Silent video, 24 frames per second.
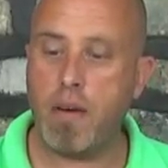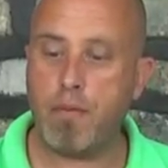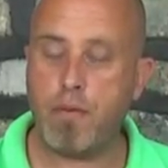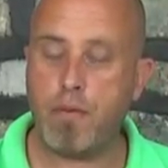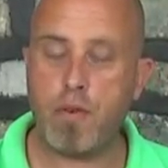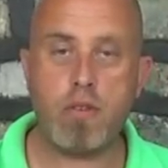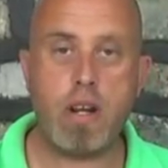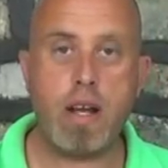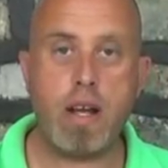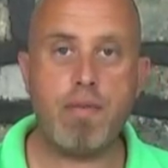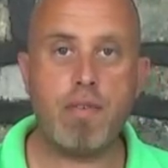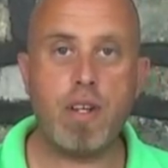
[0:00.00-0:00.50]

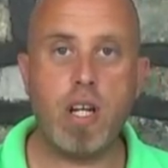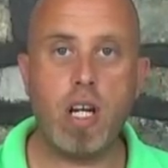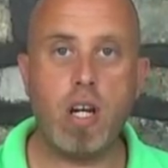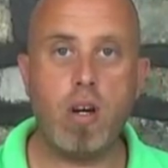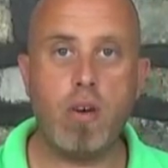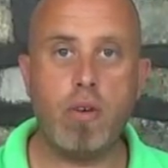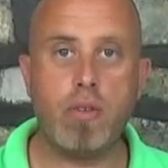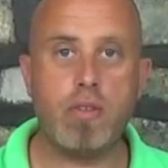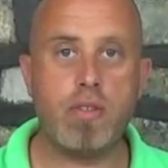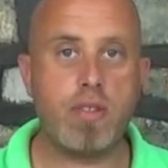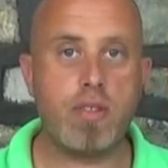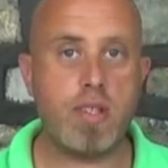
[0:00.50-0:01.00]
forever
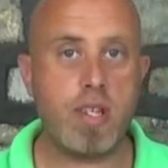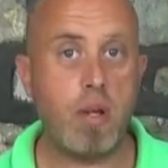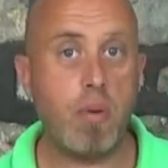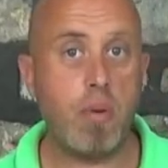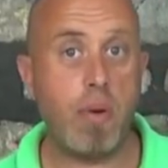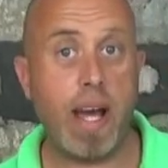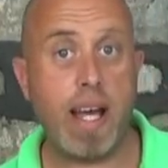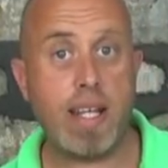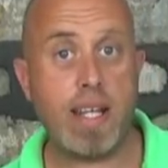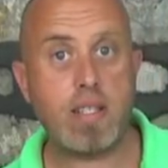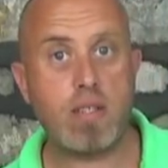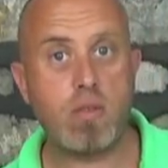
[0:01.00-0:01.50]
on
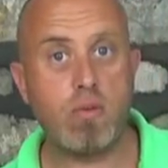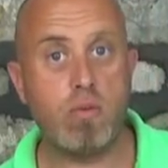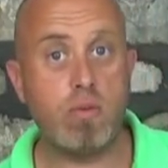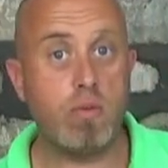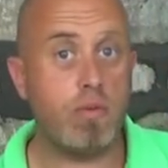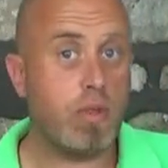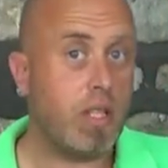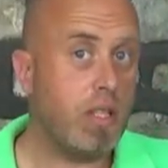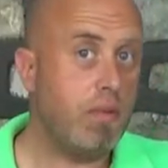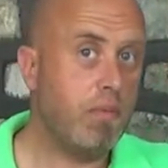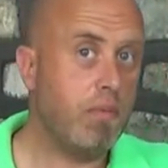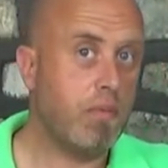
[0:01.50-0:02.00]
2S
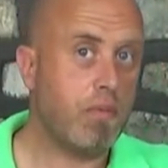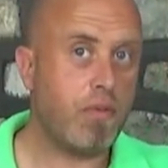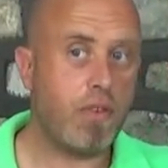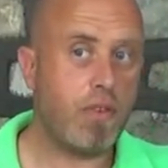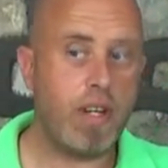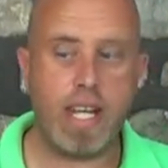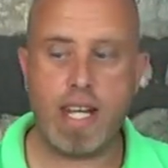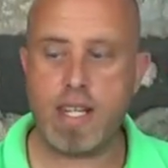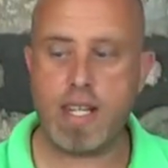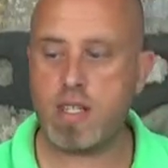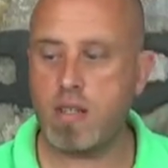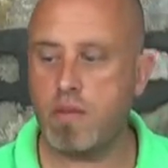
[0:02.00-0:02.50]
or even
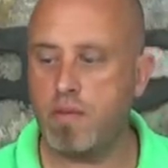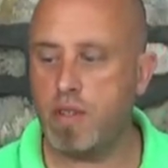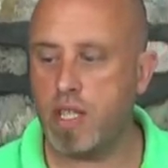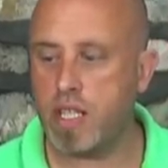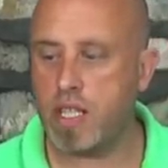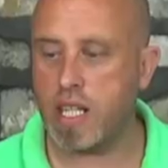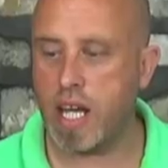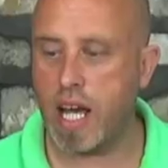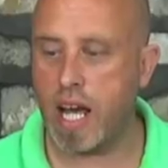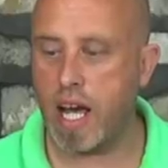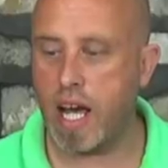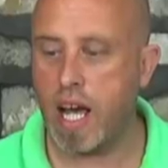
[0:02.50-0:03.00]
3S if you
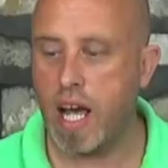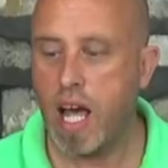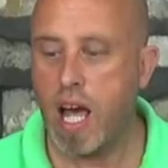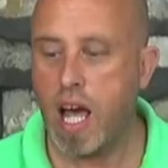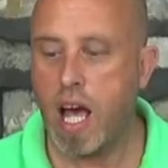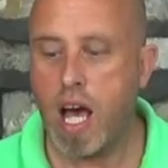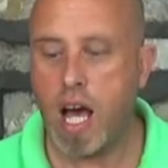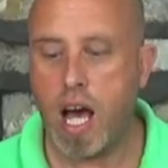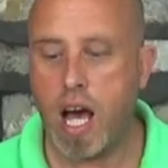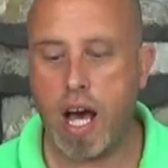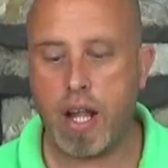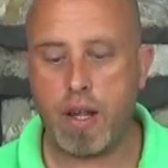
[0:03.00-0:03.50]
dare.
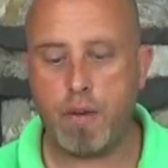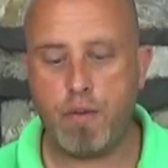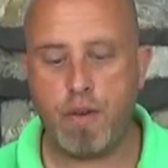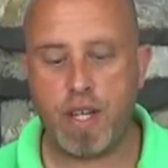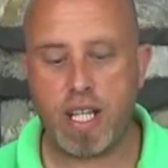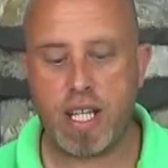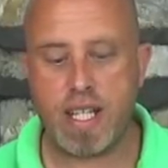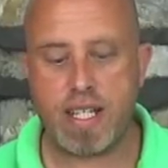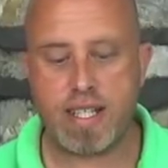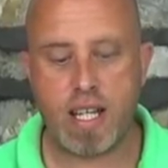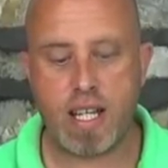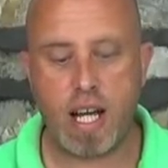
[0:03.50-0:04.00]
The
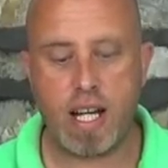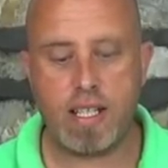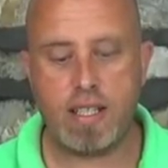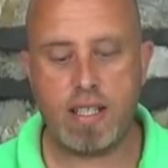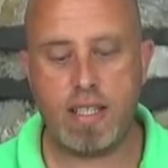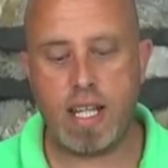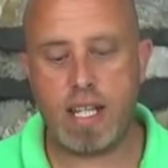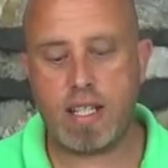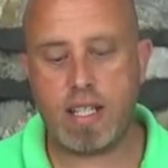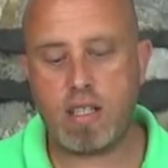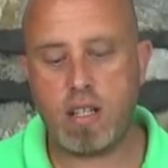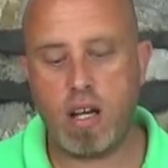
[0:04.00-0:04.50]
thing is, I
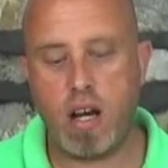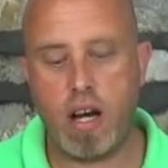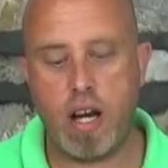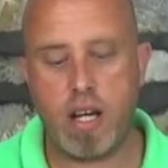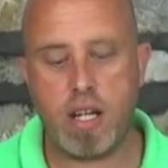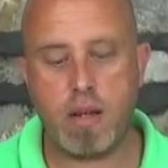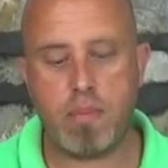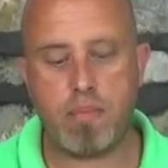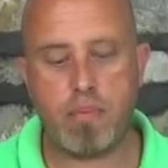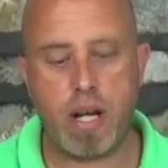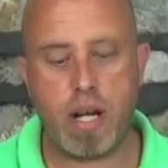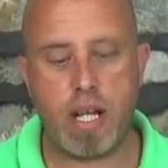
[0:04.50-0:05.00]
did
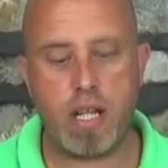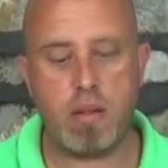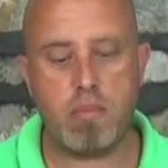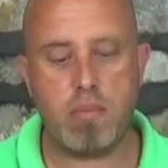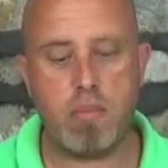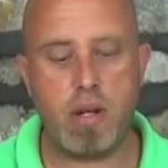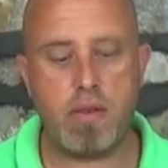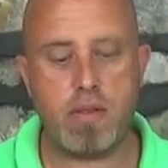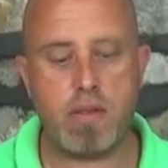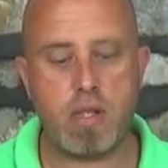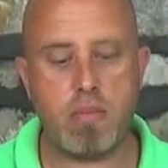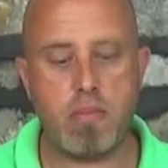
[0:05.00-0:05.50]
kind of break the
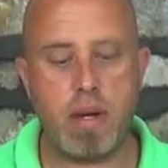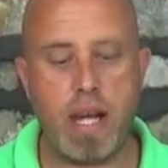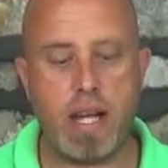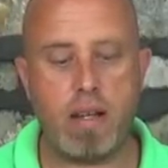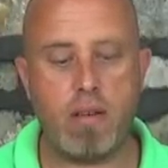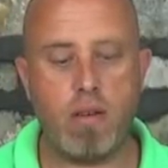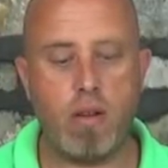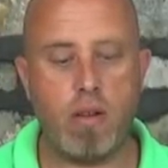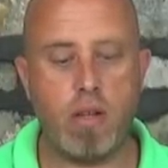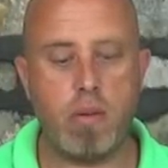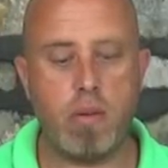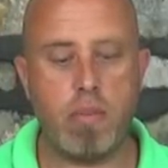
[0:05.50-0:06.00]
motor
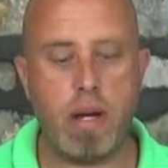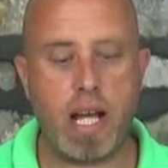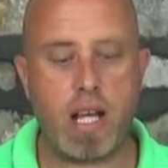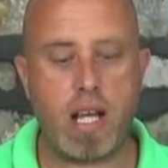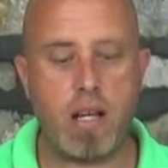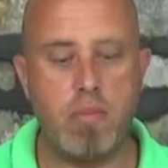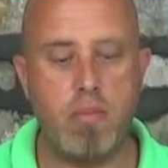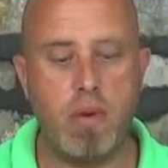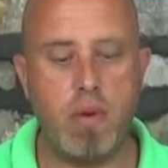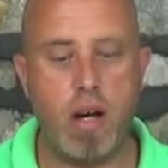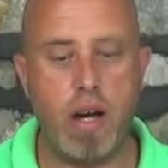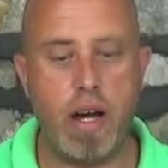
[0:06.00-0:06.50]
mount on the
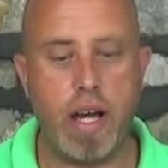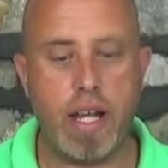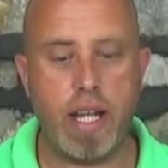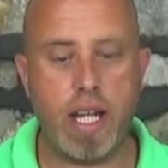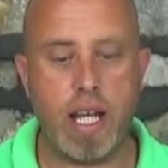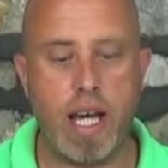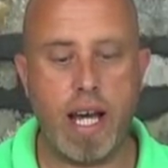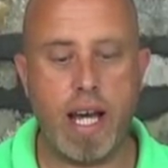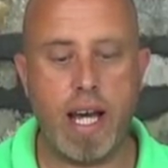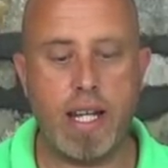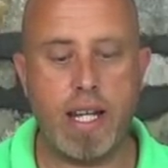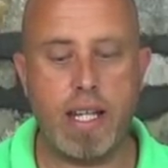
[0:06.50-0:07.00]
back of
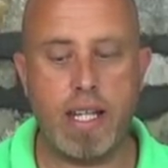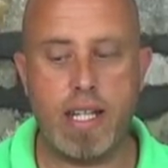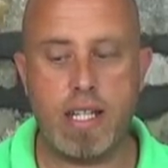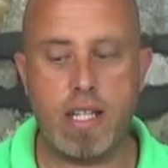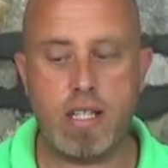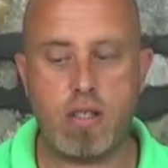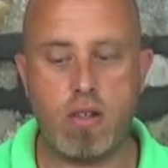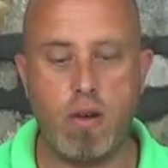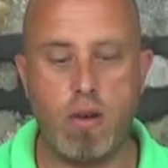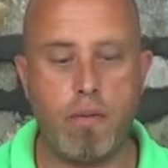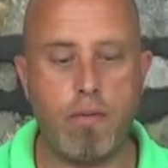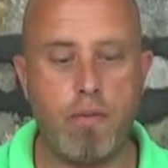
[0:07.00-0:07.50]
mine, and
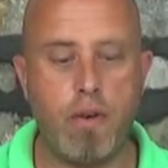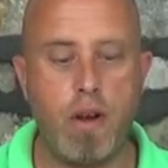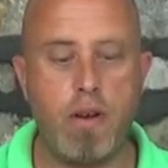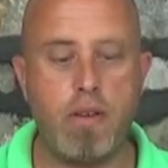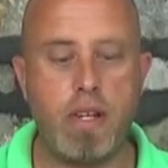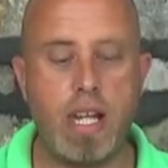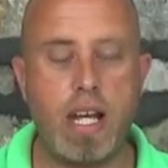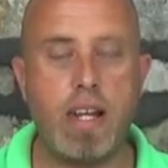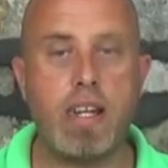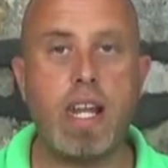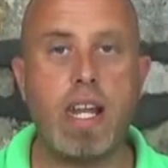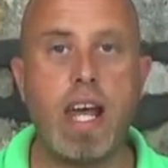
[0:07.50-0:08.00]
it's got
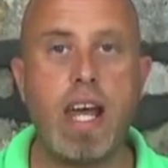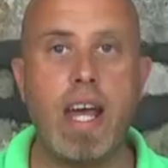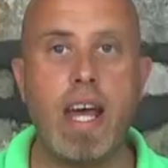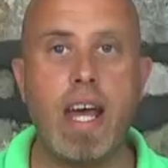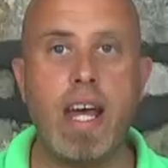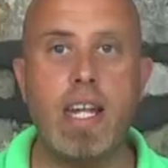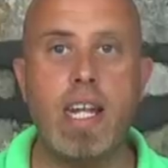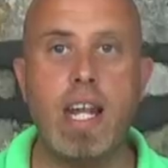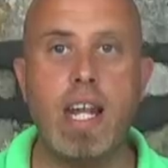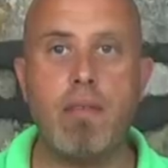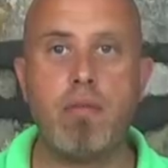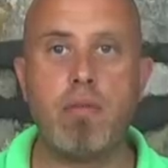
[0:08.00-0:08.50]
thrown down there
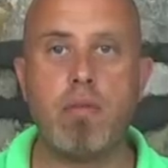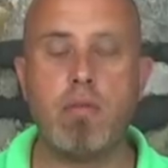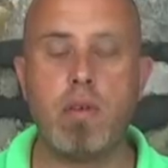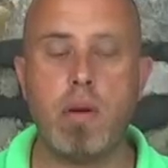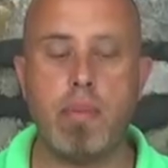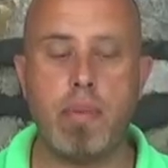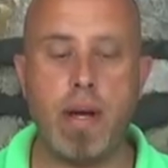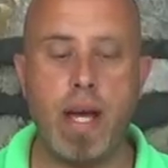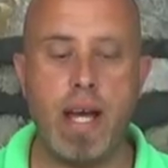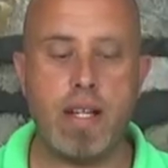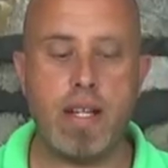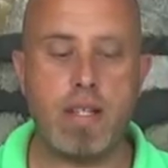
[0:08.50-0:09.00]
and never
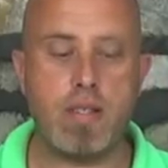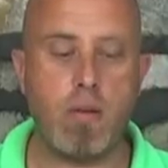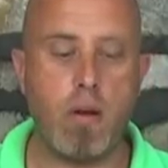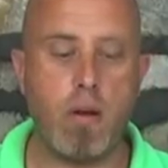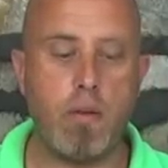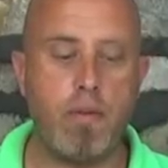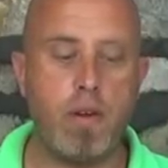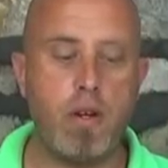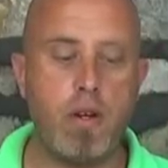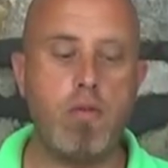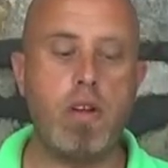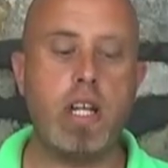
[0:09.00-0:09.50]
repaired. So
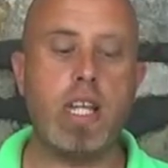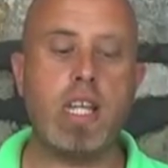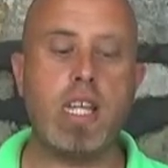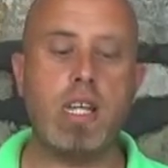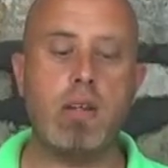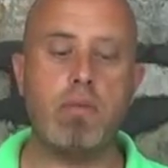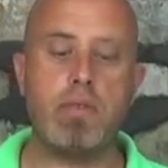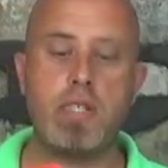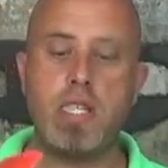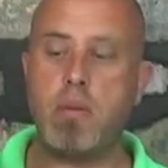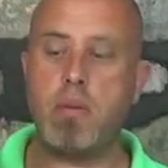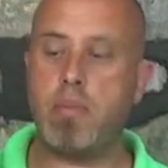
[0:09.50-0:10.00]
I feel really
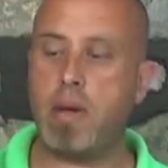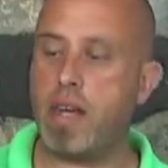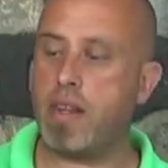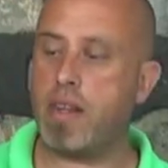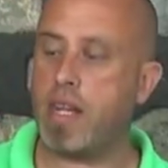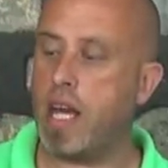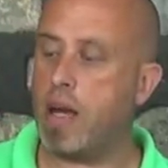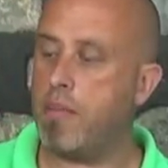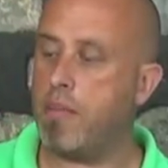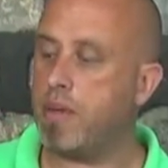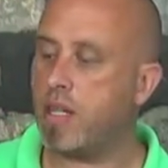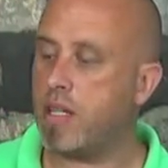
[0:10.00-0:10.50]
guilty about
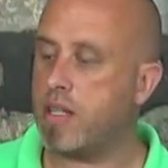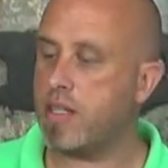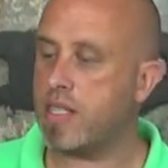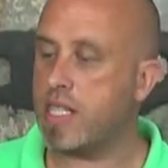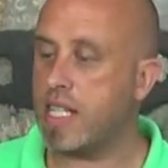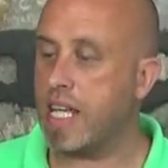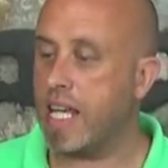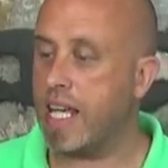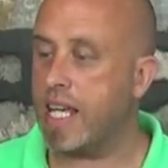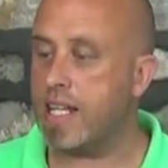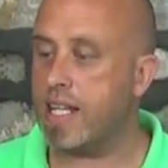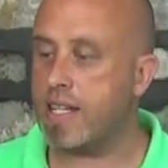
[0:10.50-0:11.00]
that because
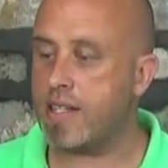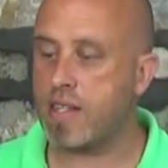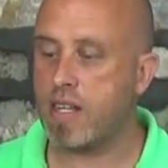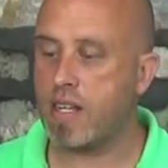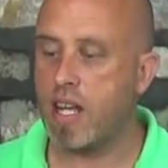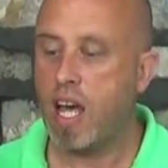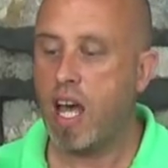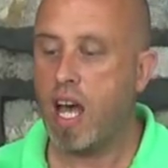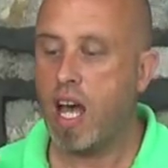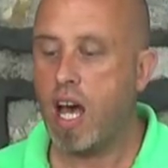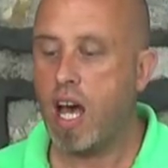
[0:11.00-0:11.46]
it is